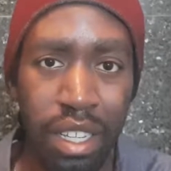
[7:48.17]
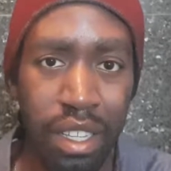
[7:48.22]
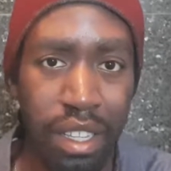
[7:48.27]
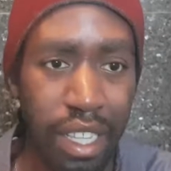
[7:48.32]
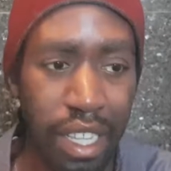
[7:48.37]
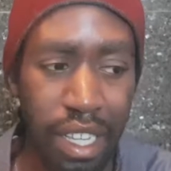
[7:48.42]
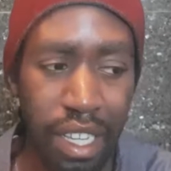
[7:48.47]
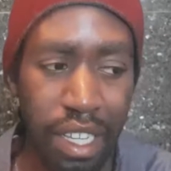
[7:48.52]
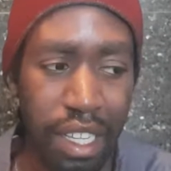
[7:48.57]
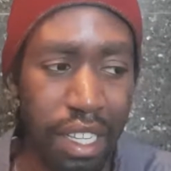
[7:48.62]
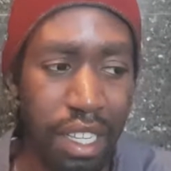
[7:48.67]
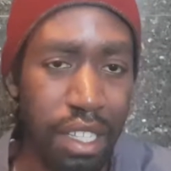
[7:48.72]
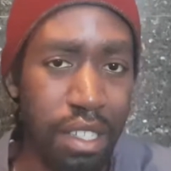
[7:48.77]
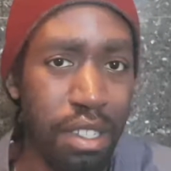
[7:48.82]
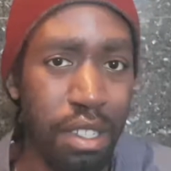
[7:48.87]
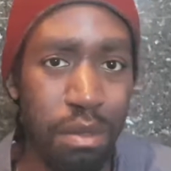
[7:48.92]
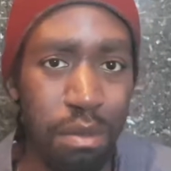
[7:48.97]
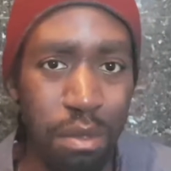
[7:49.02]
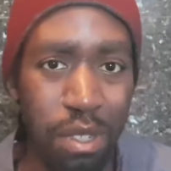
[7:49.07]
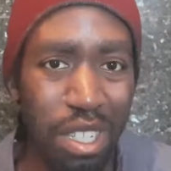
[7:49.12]
Like, is
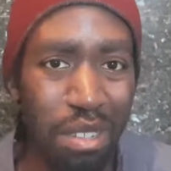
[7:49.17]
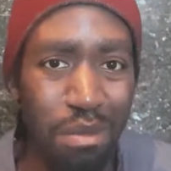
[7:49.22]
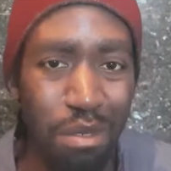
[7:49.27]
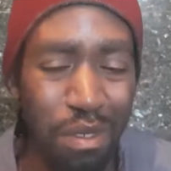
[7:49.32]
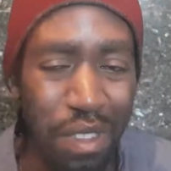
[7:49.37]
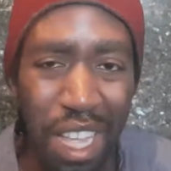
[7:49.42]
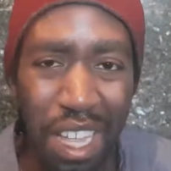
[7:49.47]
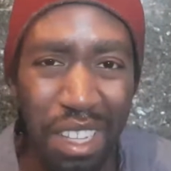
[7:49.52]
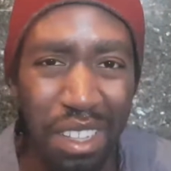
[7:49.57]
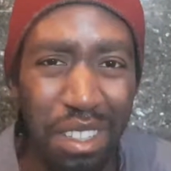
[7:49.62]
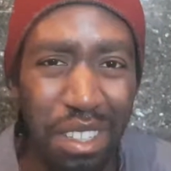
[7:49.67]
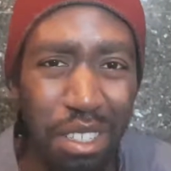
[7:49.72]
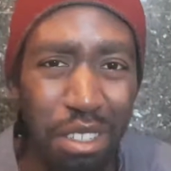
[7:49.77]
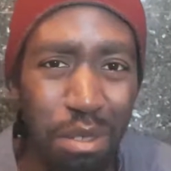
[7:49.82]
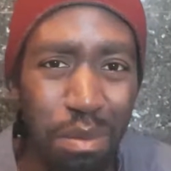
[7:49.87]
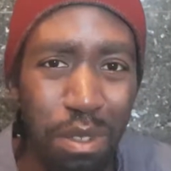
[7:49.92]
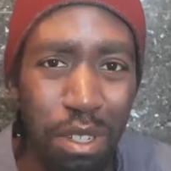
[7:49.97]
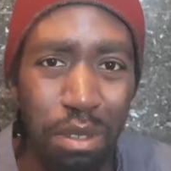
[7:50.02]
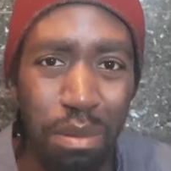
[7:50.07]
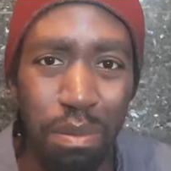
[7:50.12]
it really worth that
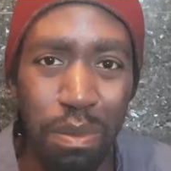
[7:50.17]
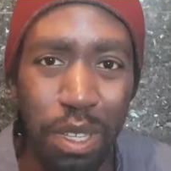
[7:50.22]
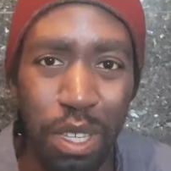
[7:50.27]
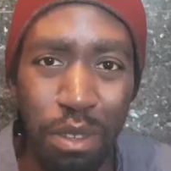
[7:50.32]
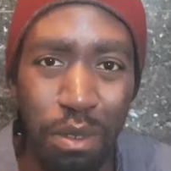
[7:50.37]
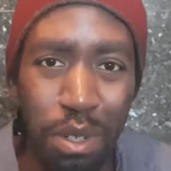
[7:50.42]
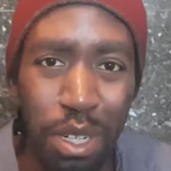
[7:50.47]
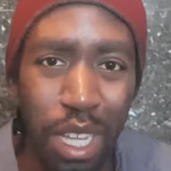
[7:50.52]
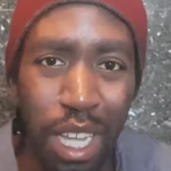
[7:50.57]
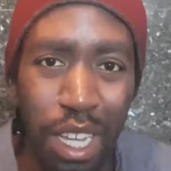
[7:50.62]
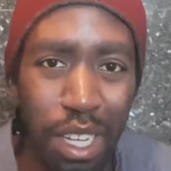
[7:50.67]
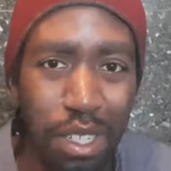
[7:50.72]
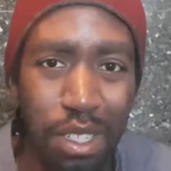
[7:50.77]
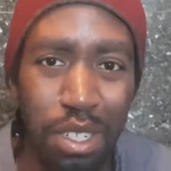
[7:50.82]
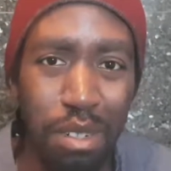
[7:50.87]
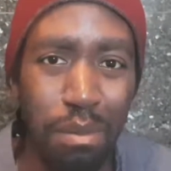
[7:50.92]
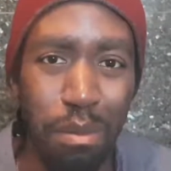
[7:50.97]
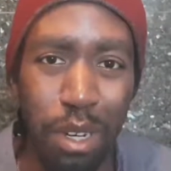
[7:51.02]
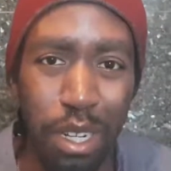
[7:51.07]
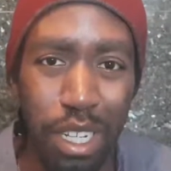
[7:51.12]
little bit of puny
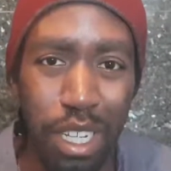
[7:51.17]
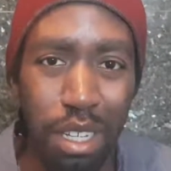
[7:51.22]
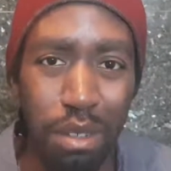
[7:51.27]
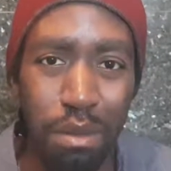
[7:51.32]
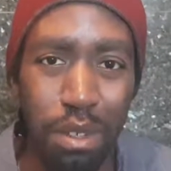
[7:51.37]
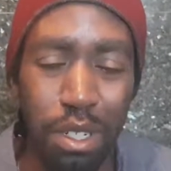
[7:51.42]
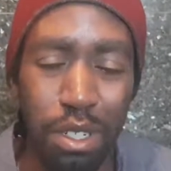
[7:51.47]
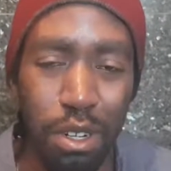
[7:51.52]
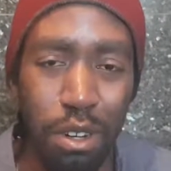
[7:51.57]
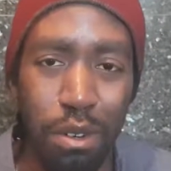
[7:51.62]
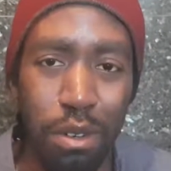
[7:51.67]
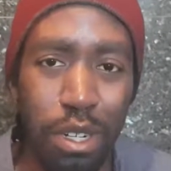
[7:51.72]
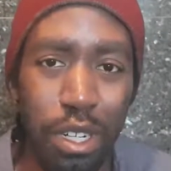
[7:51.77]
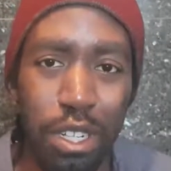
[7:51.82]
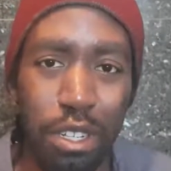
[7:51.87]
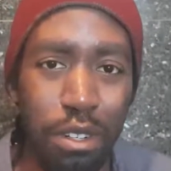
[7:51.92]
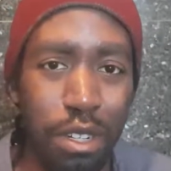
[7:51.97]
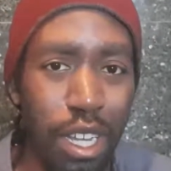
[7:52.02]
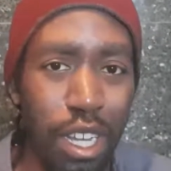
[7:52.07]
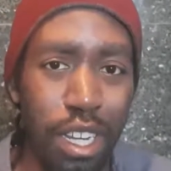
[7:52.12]
extra money, which already
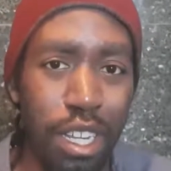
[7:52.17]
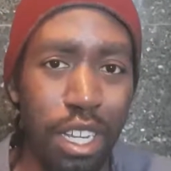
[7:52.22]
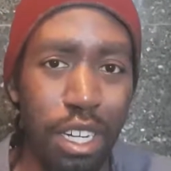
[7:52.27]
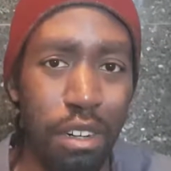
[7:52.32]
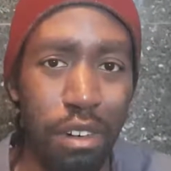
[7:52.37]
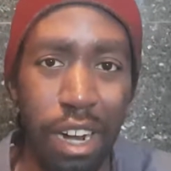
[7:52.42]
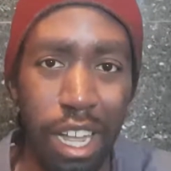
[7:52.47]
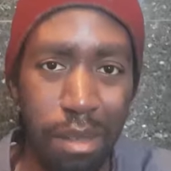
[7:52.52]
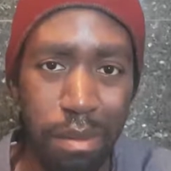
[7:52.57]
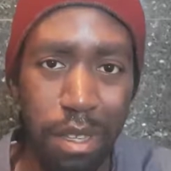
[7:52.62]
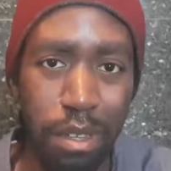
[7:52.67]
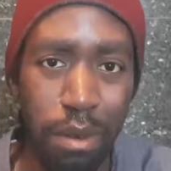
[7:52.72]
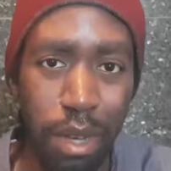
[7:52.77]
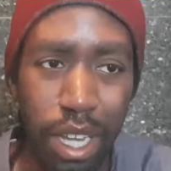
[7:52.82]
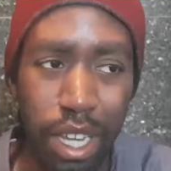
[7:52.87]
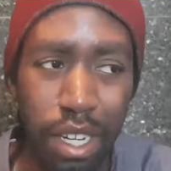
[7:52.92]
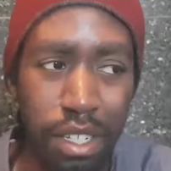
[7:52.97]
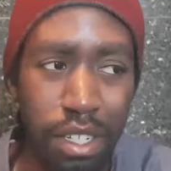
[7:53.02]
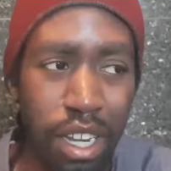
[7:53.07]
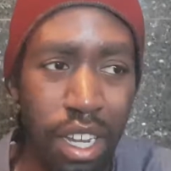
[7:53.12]
you're getting a crappy
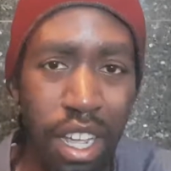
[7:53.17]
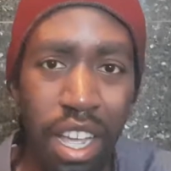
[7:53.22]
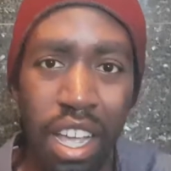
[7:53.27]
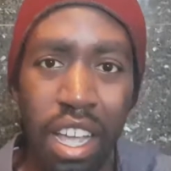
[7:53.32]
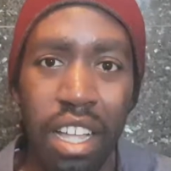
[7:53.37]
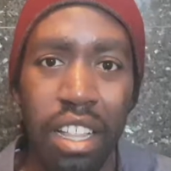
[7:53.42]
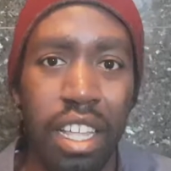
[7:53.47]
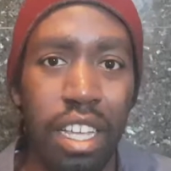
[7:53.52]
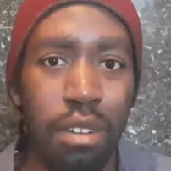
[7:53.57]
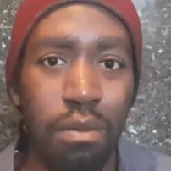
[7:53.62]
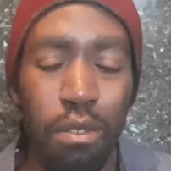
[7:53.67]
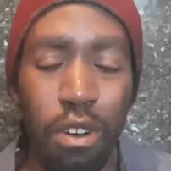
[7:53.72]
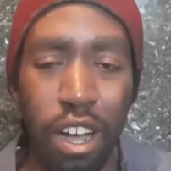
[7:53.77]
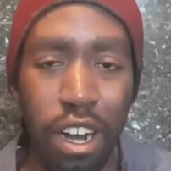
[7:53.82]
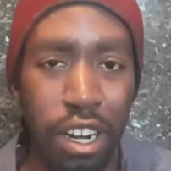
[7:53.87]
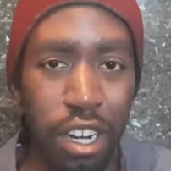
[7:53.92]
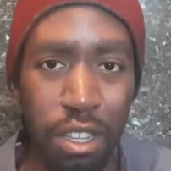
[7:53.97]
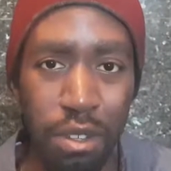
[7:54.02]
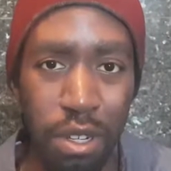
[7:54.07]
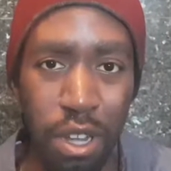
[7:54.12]
wage? Like,
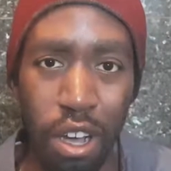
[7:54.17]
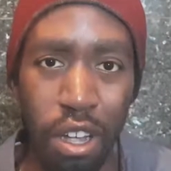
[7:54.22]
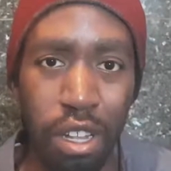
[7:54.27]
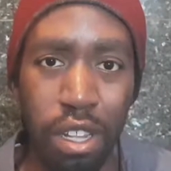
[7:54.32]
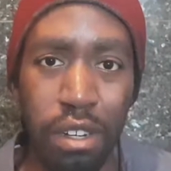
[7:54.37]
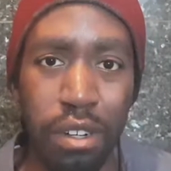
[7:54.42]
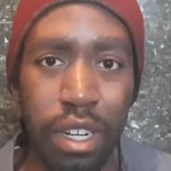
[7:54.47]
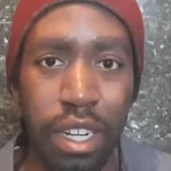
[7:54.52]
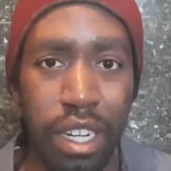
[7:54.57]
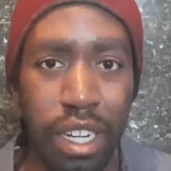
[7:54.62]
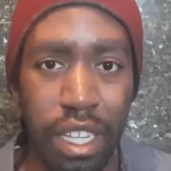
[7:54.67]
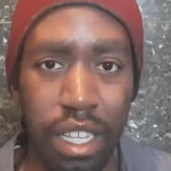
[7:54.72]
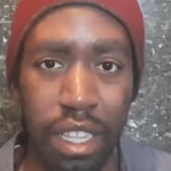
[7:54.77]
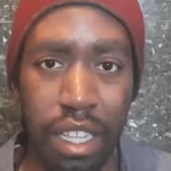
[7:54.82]
why are you tolerating?